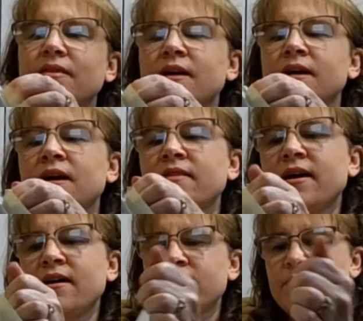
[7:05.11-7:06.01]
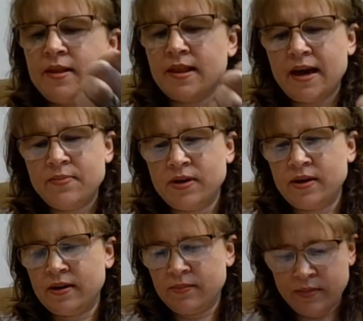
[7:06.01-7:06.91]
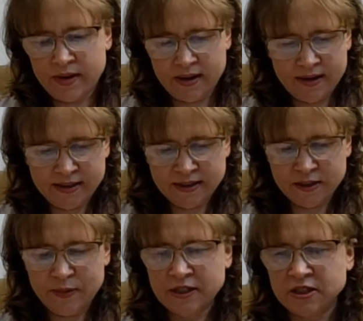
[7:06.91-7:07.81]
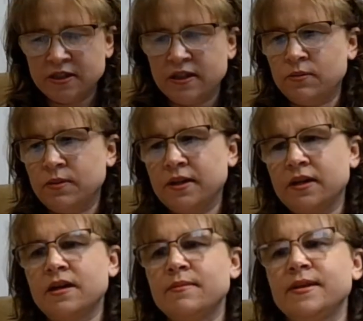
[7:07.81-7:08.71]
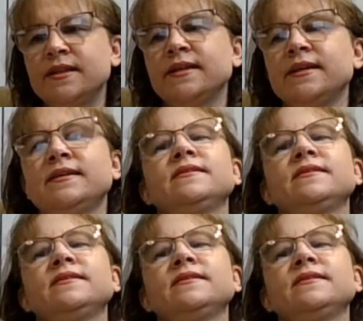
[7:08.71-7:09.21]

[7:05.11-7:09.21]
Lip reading: I got that from the library, but he has this page on there where the chameleon